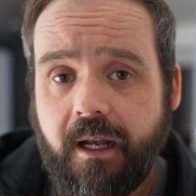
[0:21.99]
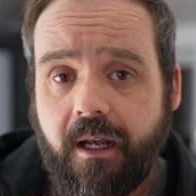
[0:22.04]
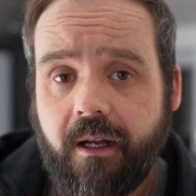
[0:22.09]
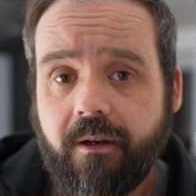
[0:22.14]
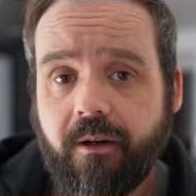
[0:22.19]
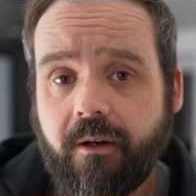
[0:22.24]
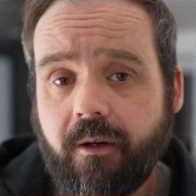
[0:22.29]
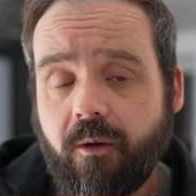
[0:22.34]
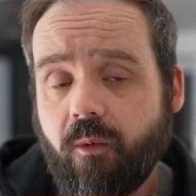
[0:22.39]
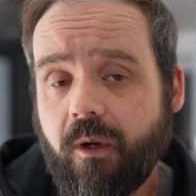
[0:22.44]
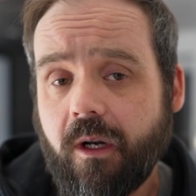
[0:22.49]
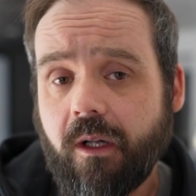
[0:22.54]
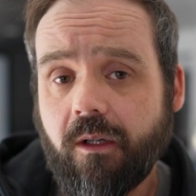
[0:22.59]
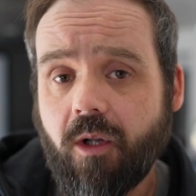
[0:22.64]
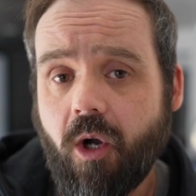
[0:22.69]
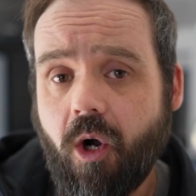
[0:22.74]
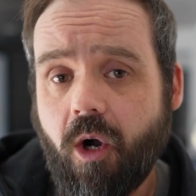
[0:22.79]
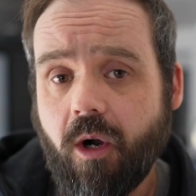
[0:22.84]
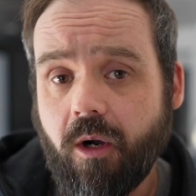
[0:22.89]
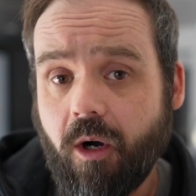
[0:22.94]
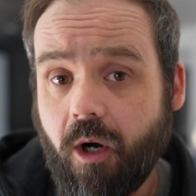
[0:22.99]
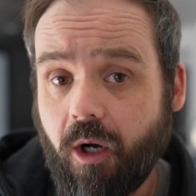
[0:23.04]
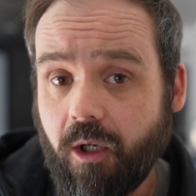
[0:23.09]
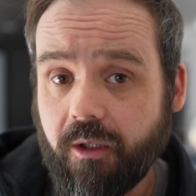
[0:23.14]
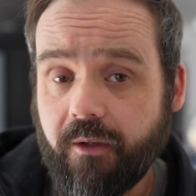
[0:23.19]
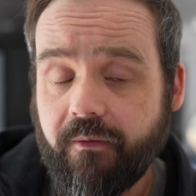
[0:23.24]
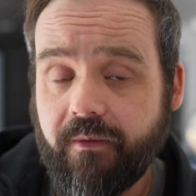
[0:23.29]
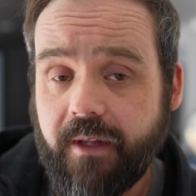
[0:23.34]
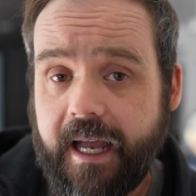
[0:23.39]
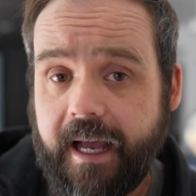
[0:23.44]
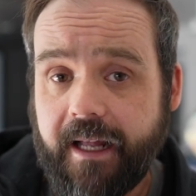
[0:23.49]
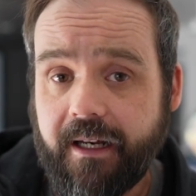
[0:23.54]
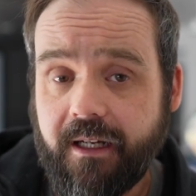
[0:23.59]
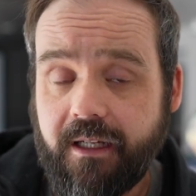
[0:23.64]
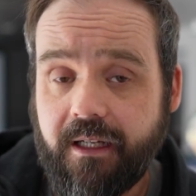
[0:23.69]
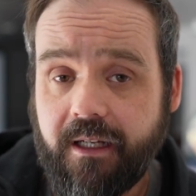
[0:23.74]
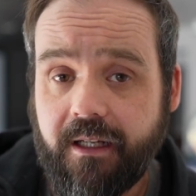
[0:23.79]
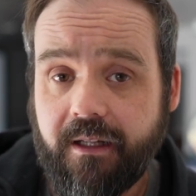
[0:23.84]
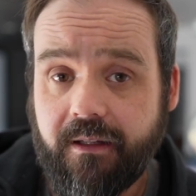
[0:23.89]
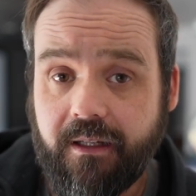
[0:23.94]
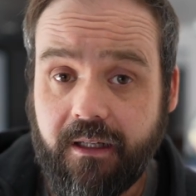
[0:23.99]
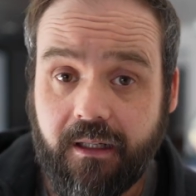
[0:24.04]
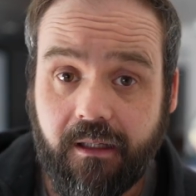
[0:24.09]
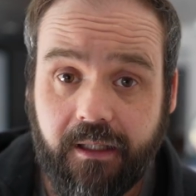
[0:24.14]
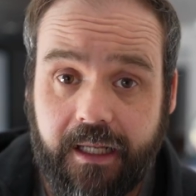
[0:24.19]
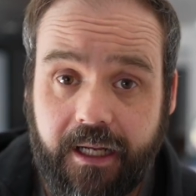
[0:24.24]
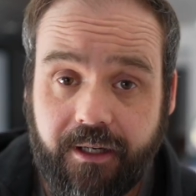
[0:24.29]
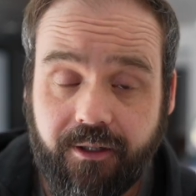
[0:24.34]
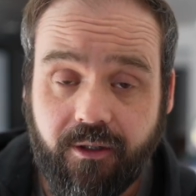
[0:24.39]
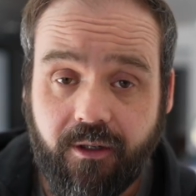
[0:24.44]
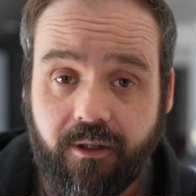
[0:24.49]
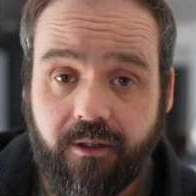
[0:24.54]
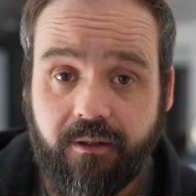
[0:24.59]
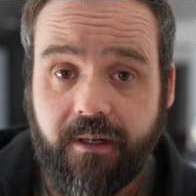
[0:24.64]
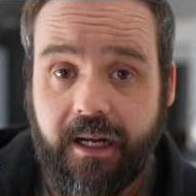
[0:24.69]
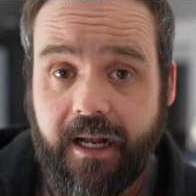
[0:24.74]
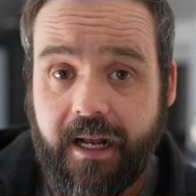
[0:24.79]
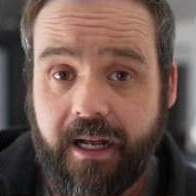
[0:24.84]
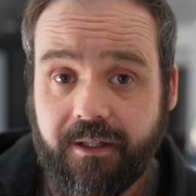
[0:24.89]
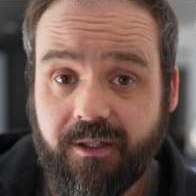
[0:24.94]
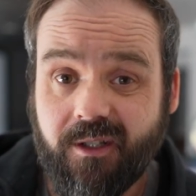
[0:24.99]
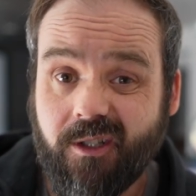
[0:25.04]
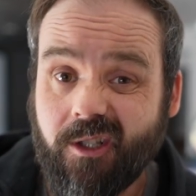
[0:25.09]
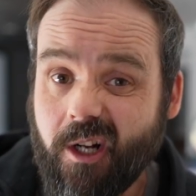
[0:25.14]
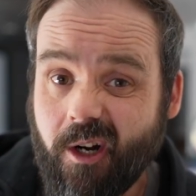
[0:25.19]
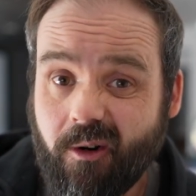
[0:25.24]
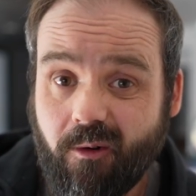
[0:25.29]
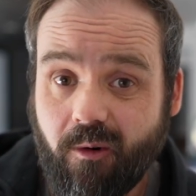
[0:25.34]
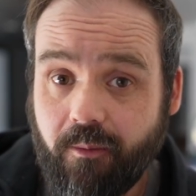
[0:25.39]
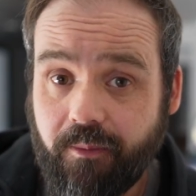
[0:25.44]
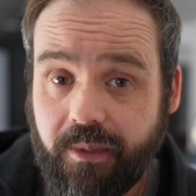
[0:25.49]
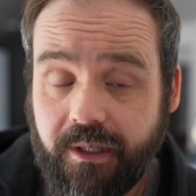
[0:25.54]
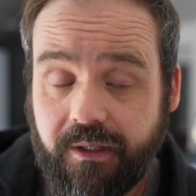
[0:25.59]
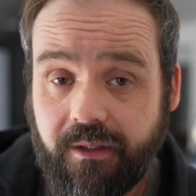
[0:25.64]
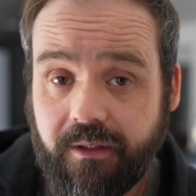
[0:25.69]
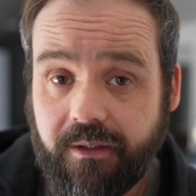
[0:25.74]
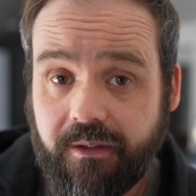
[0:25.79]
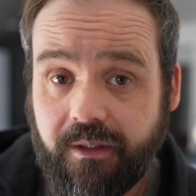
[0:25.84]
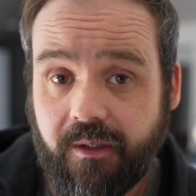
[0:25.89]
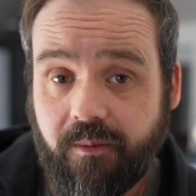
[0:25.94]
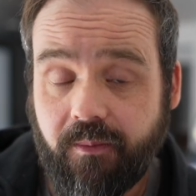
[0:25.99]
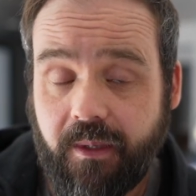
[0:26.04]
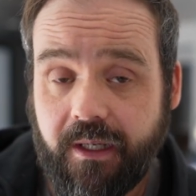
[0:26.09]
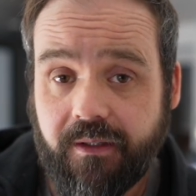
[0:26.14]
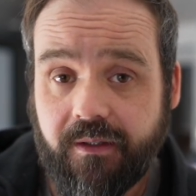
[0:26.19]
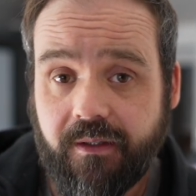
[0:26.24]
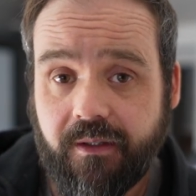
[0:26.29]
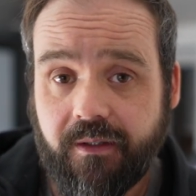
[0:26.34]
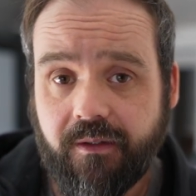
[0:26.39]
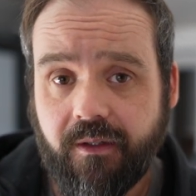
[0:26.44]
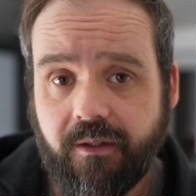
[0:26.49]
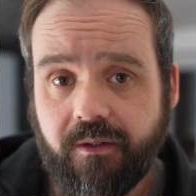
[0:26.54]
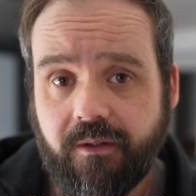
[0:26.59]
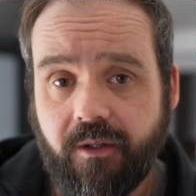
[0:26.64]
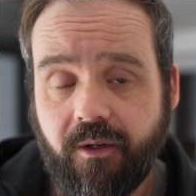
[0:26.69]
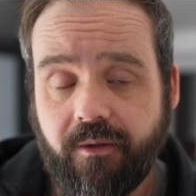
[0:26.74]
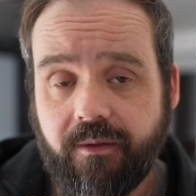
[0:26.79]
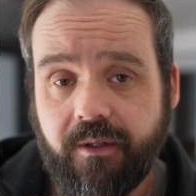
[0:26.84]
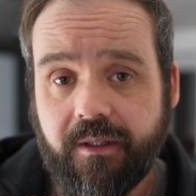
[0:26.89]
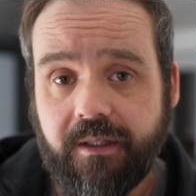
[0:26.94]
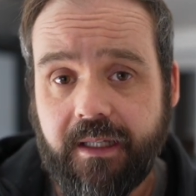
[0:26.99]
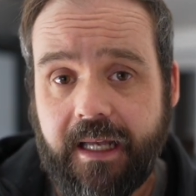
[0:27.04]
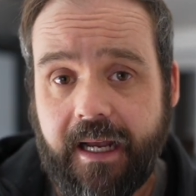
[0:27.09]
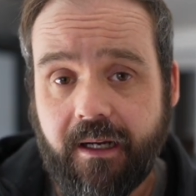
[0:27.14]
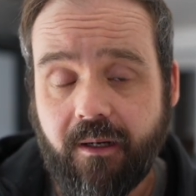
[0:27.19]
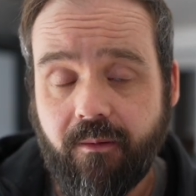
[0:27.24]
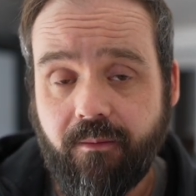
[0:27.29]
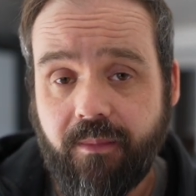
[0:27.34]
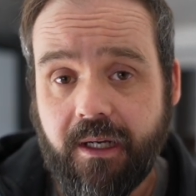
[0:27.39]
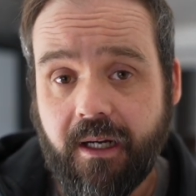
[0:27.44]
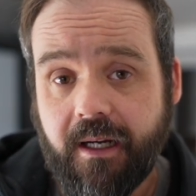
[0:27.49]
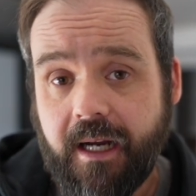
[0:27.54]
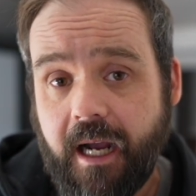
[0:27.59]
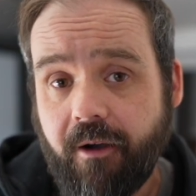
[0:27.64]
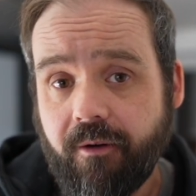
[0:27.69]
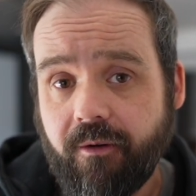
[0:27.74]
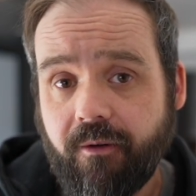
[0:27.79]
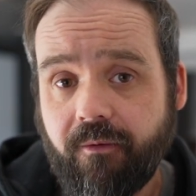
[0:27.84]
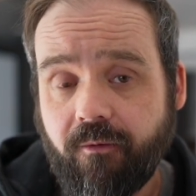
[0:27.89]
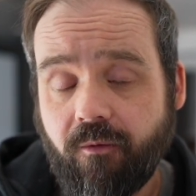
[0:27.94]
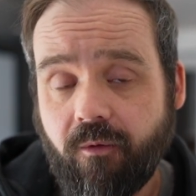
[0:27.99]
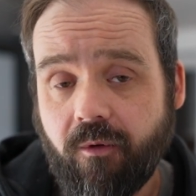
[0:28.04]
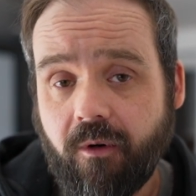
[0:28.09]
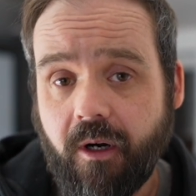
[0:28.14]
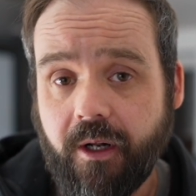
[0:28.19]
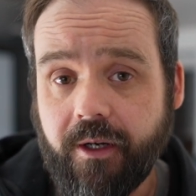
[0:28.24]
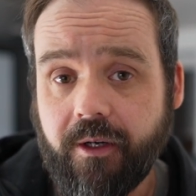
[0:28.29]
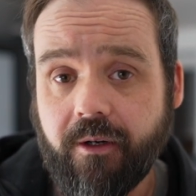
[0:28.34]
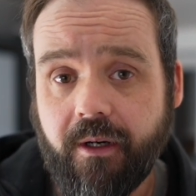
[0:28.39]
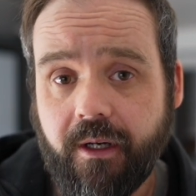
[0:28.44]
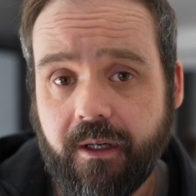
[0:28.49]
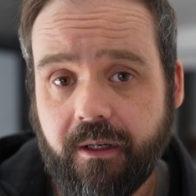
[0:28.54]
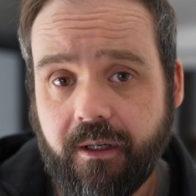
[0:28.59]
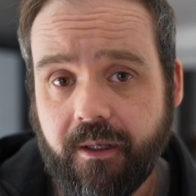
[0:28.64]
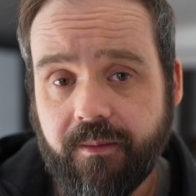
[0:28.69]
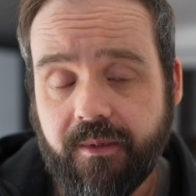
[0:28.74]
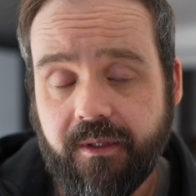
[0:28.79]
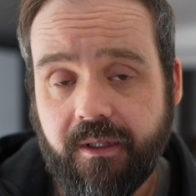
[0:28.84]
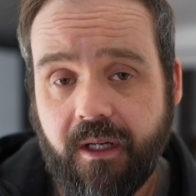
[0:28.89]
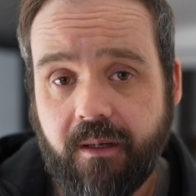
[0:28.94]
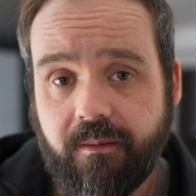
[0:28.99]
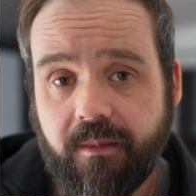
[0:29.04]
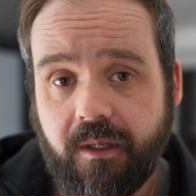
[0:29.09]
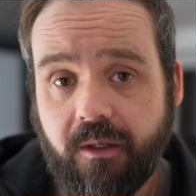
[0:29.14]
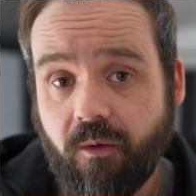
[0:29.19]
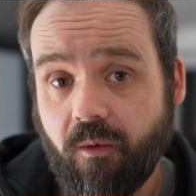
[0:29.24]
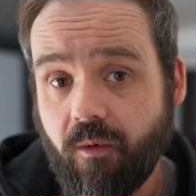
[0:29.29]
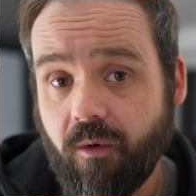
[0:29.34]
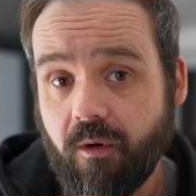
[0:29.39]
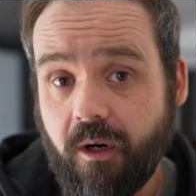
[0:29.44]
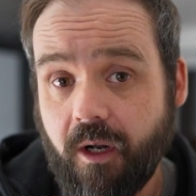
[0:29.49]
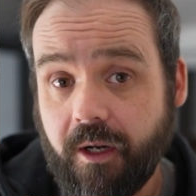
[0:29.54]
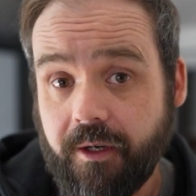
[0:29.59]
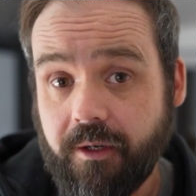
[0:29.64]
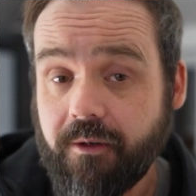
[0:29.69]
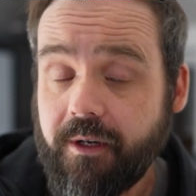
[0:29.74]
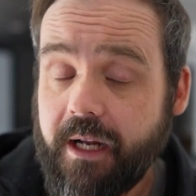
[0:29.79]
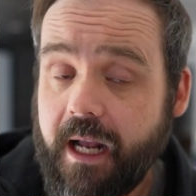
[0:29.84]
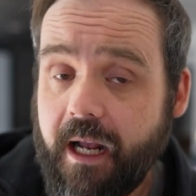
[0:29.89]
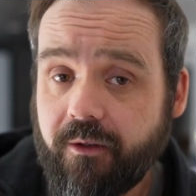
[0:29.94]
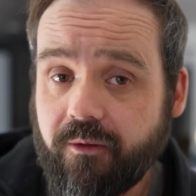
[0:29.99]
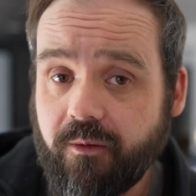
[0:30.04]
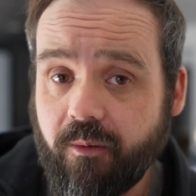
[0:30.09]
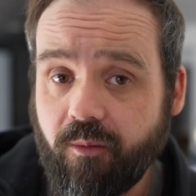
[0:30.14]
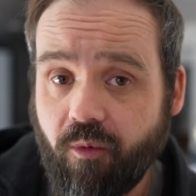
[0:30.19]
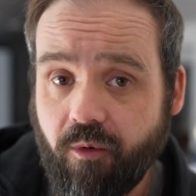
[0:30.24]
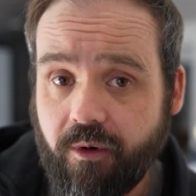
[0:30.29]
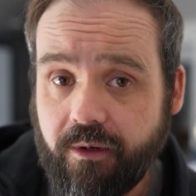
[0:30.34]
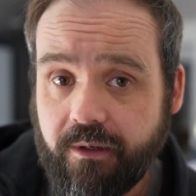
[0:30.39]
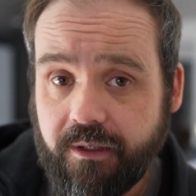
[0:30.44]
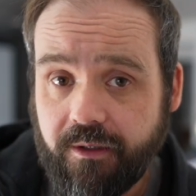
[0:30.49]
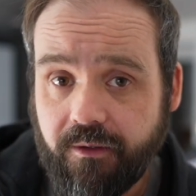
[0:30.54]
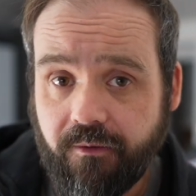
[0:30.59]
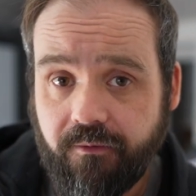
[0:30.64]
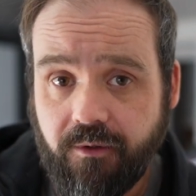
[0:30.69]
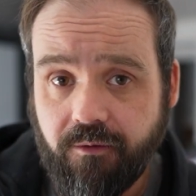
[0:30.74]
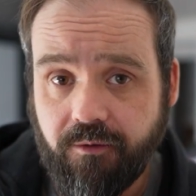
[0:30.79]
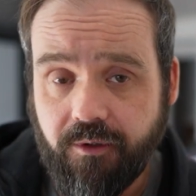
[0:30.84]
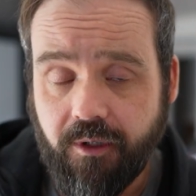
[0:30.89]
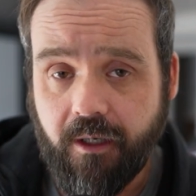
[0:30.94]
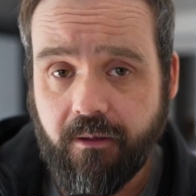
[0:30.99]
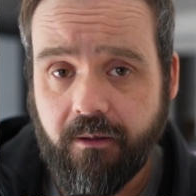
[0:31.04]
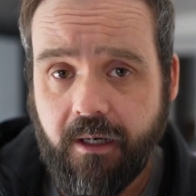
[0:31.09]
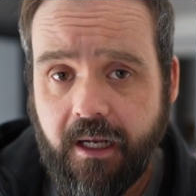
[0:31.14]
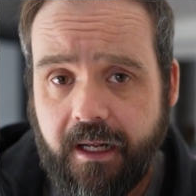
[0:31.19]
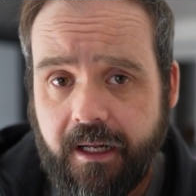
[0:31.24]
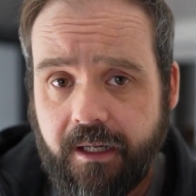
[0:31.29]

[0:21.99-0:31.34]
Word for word: you're going to want to log all of that in the ledger as general business expenses so that that can be accounted for on your income statement or on your tax tax report in the future.